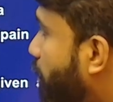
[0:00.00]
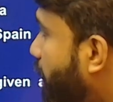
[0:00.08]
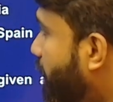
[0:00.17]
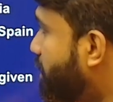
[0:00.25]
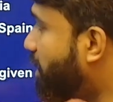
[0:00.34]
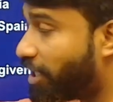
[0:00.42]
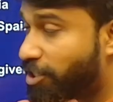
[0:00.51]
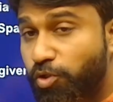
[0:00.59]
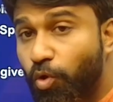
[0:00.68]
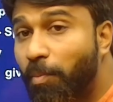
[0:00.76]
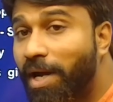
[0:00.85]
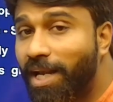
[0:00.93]
it is not
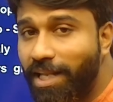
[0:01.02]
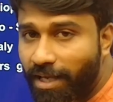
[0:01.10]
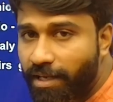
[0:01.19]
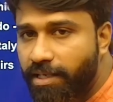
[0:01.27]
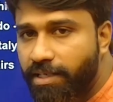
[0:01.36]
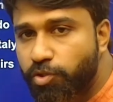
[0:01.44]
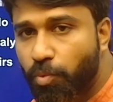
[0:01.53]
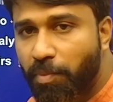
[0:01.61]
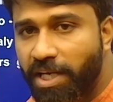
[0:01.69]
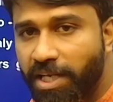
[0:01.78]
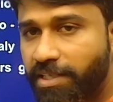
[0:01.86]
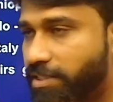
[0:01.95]
Somalia, it is
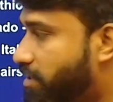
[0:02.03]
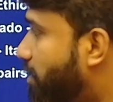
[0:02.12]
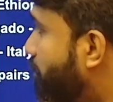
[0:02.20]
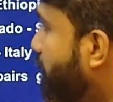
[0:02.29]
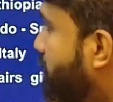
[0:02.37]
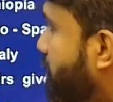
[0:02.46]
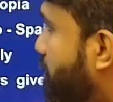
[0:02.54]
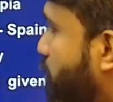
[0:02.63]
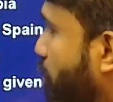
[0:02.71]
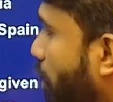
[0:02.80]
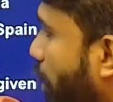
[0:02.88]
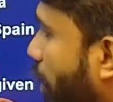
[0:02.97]
Somali region of Egypt.
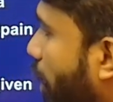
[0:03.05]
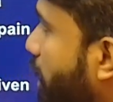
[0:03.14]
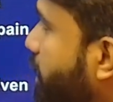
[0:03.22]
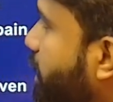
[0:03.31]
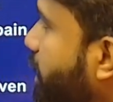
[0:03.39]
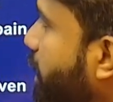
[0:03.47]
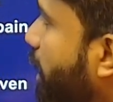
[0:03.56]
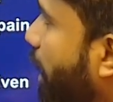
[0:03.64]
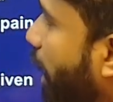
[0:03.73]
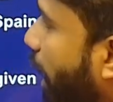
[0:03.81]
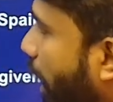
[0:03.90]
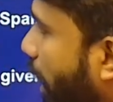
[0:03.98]
So, all three
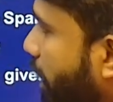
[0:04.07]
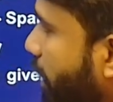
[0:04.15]
are